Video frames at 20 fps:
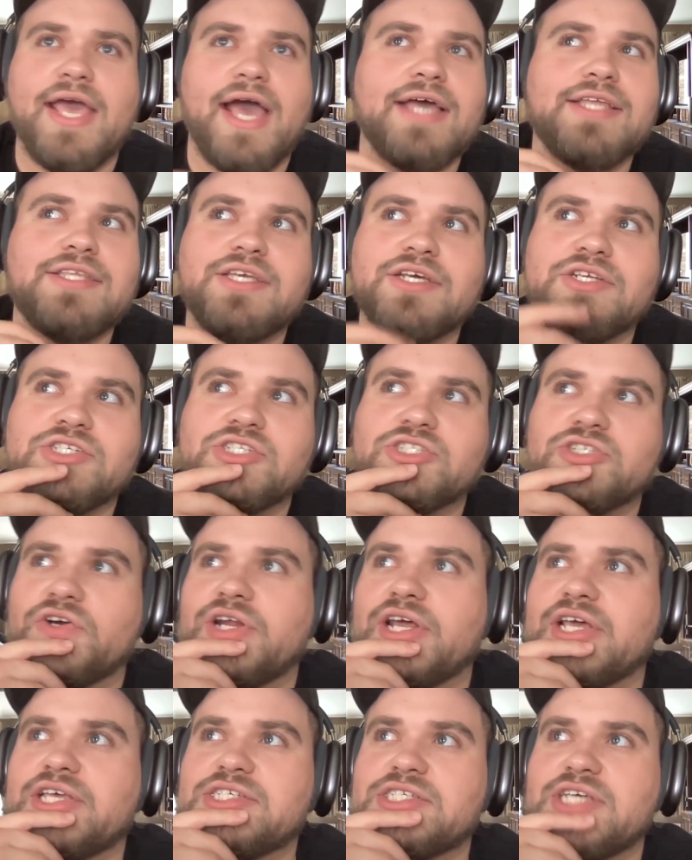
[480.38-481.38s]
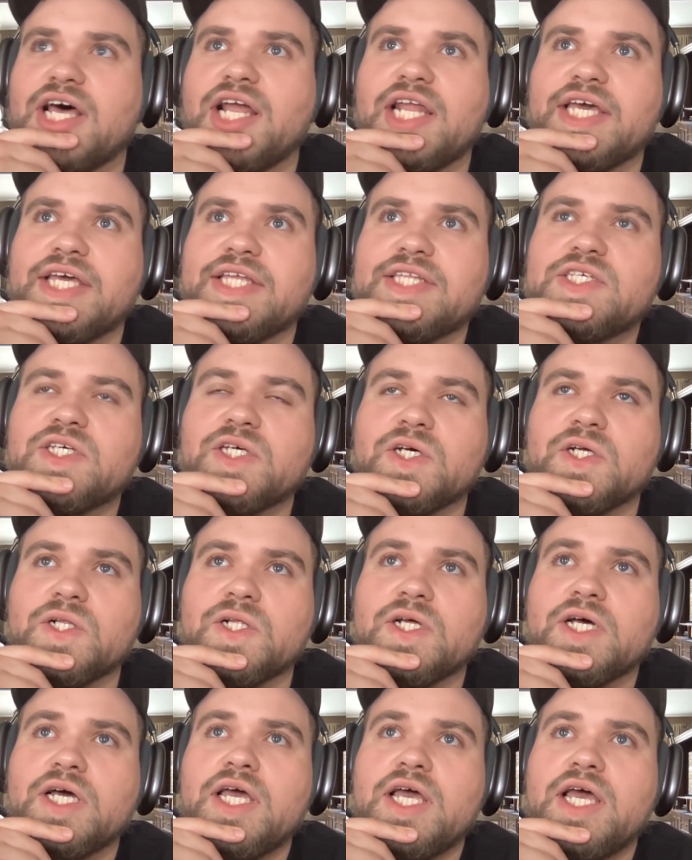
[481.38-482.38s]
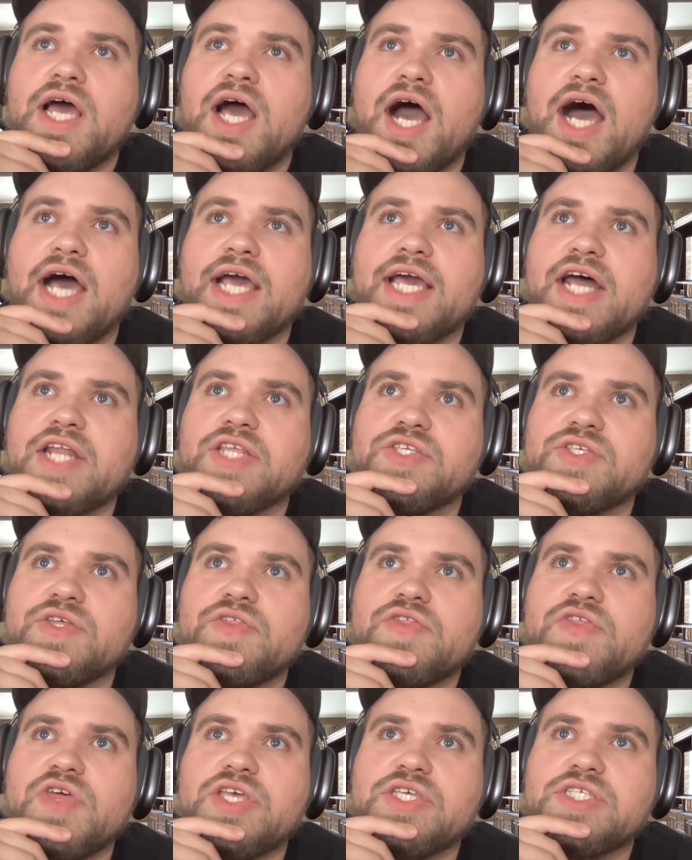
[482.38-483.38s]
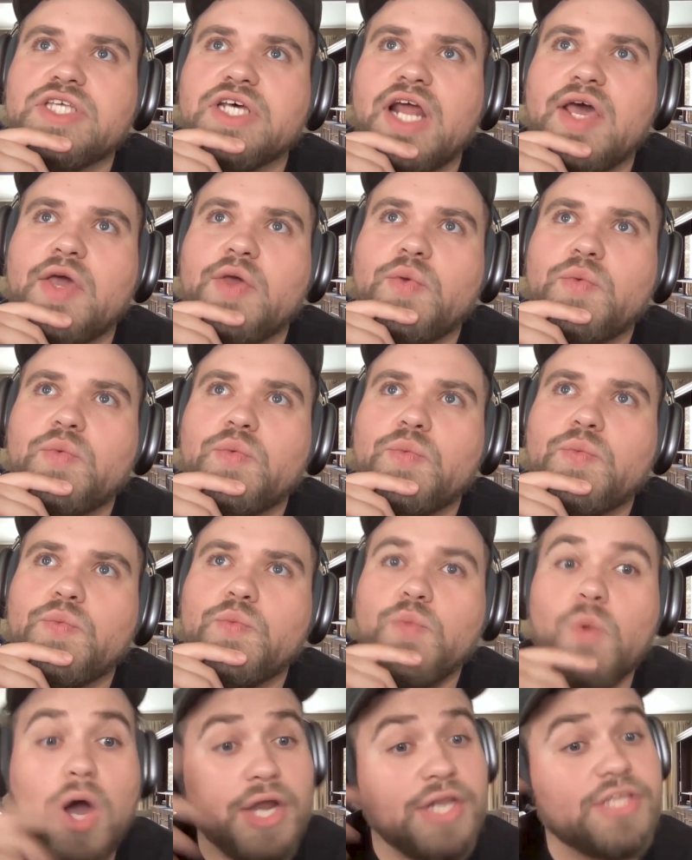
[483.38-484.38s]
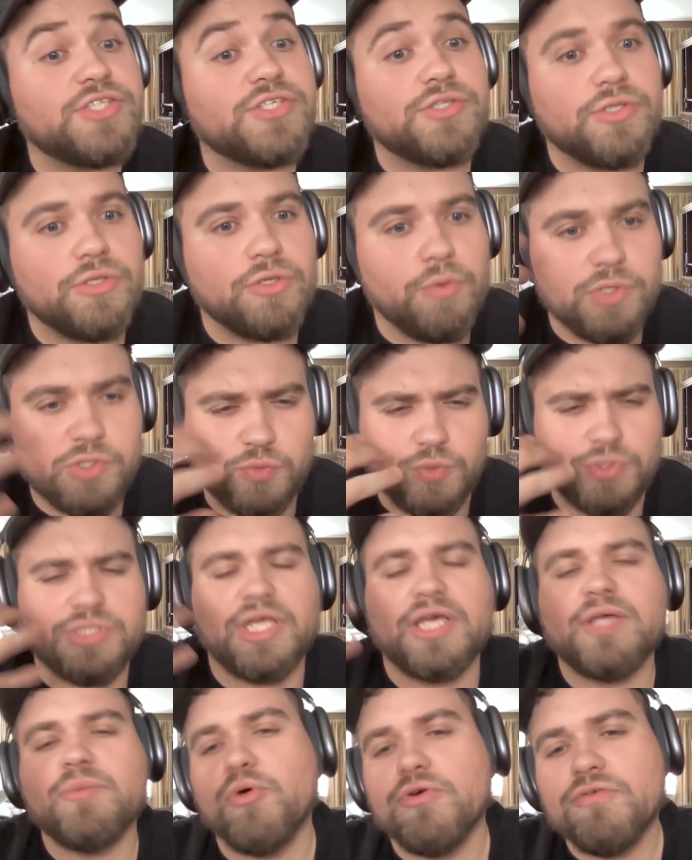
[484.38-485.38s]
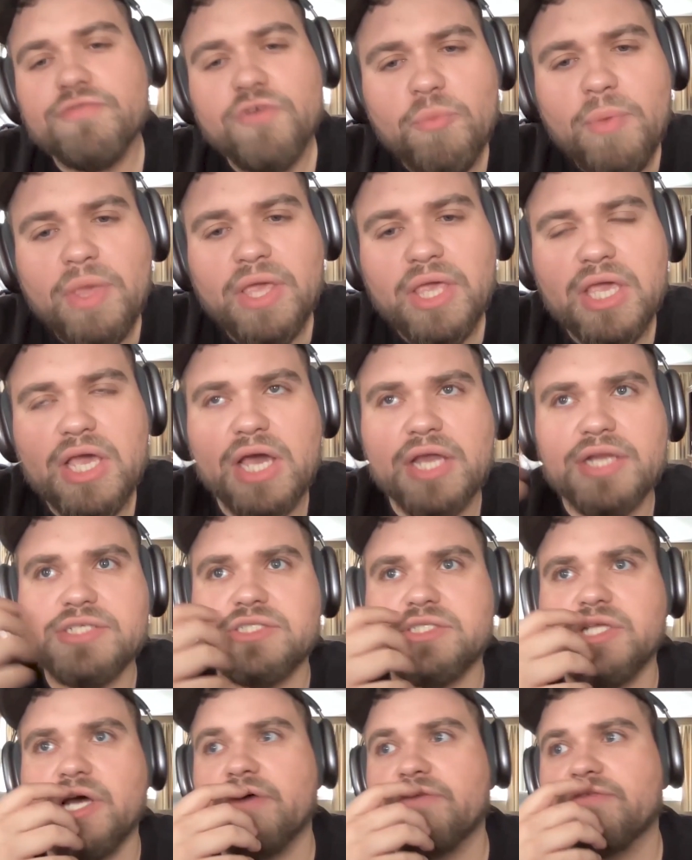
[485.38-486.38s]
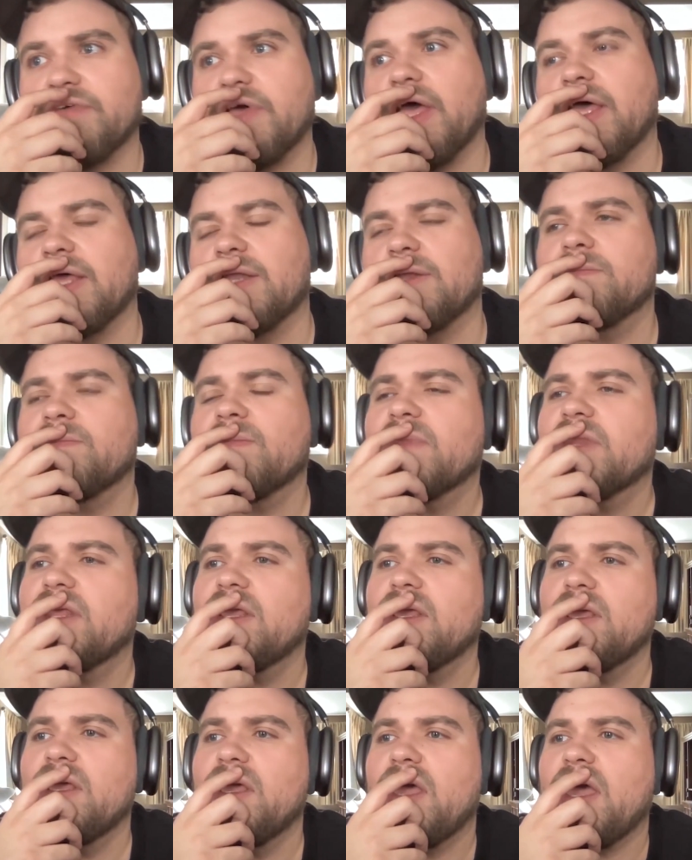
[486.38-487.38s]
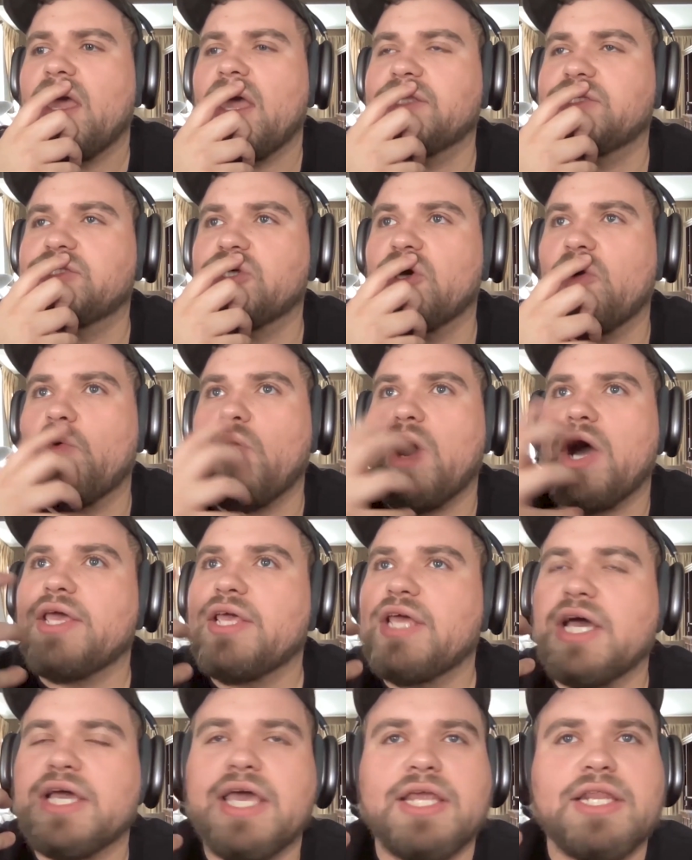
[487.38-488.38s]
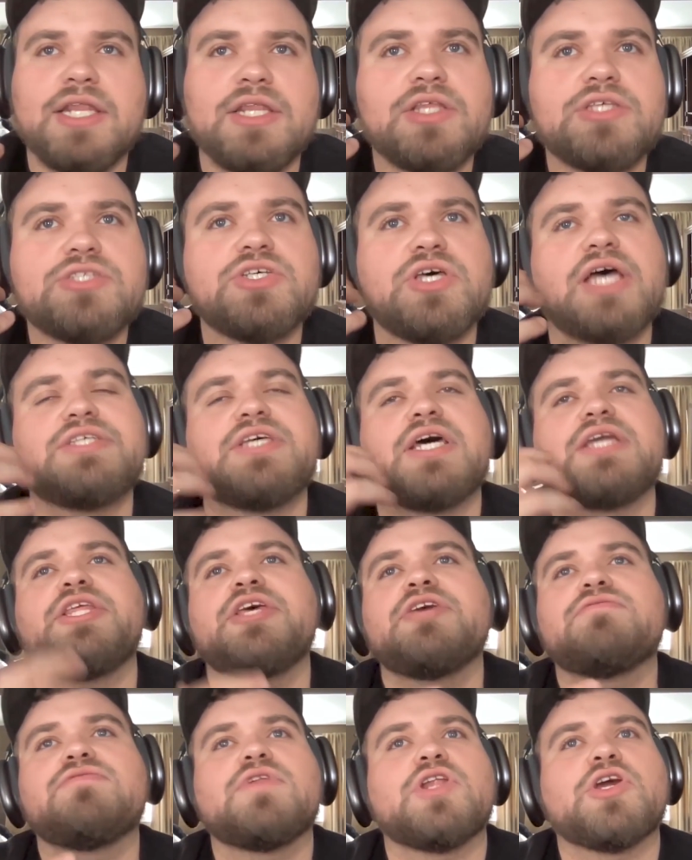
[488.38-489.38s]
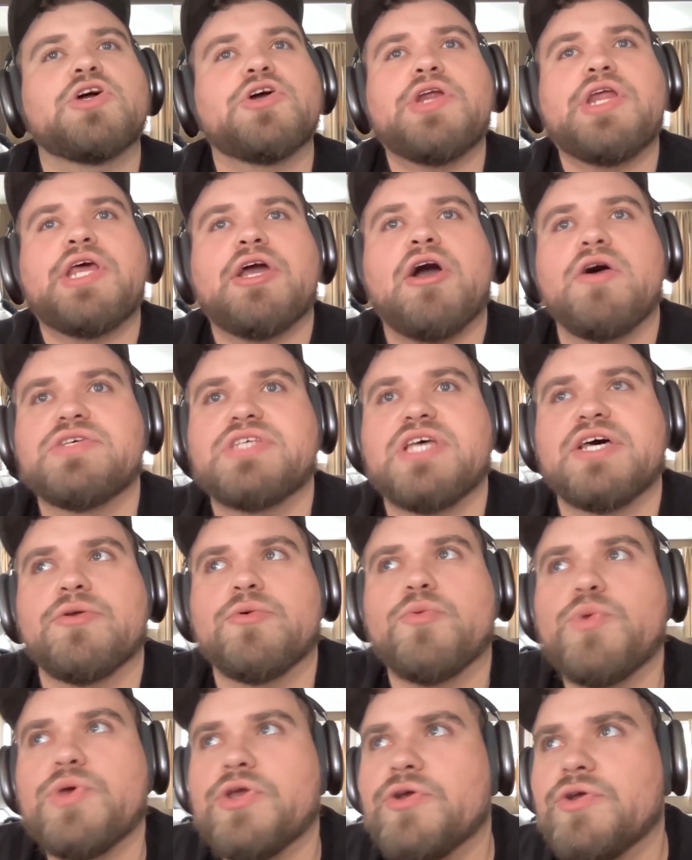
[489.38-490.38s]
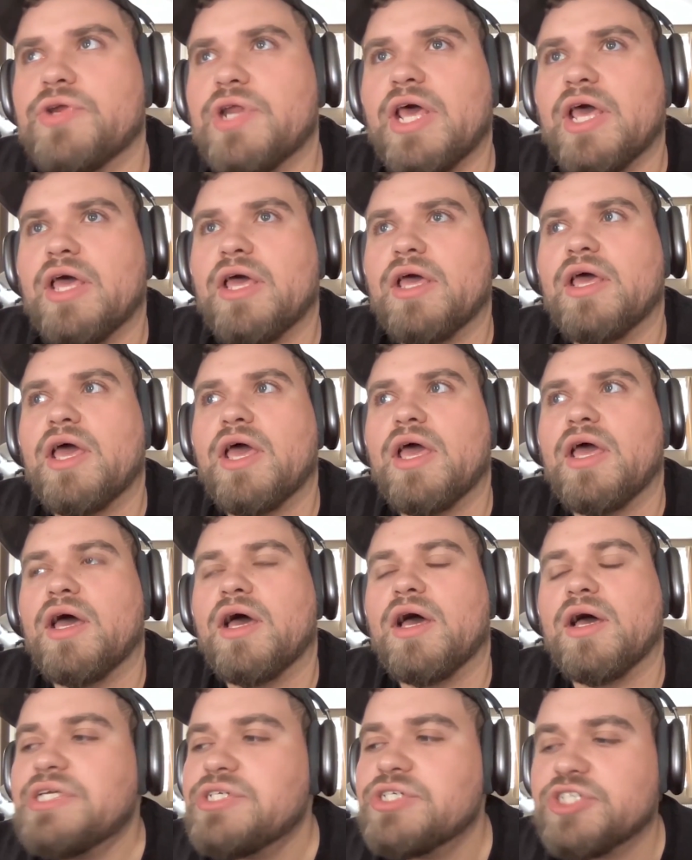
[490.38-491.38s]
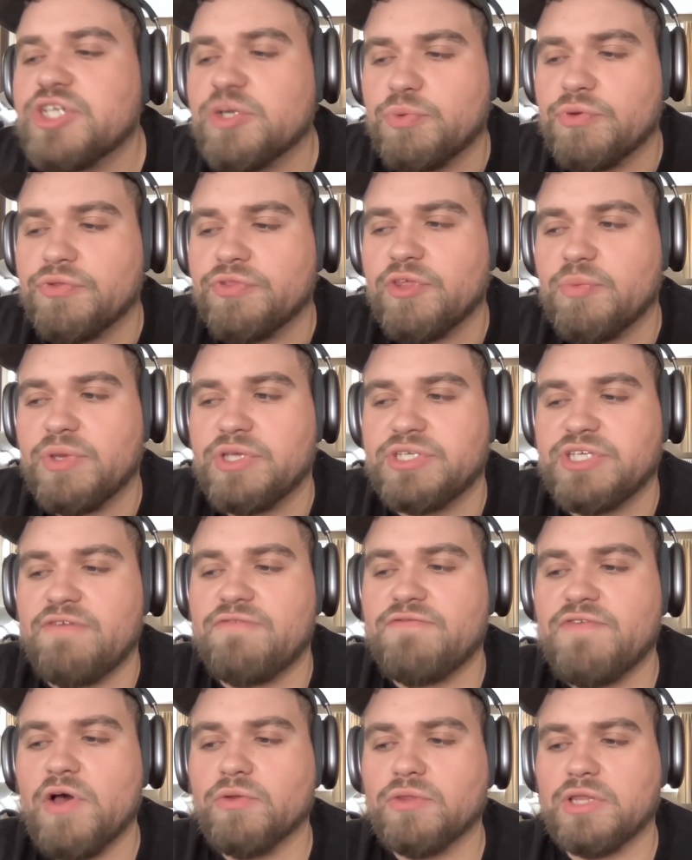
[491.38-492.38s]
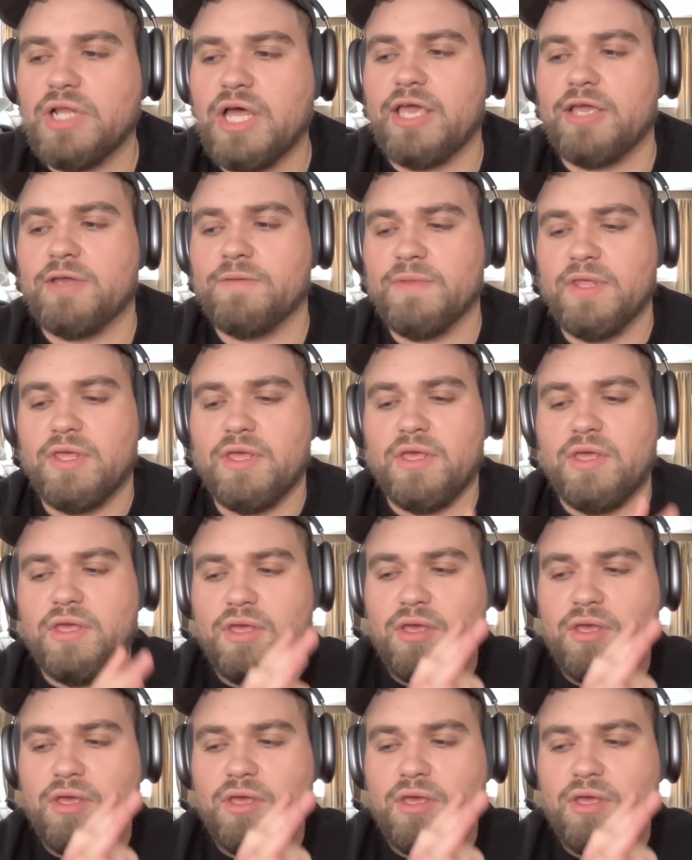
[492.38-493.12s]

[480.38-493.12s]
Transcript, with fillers: I didn't start excelling until I got into the things that I wanted to do, which was like more filmmaking kind of stuff. And so I, again, this idea of learning, I always had a weird relationship with it because I felt like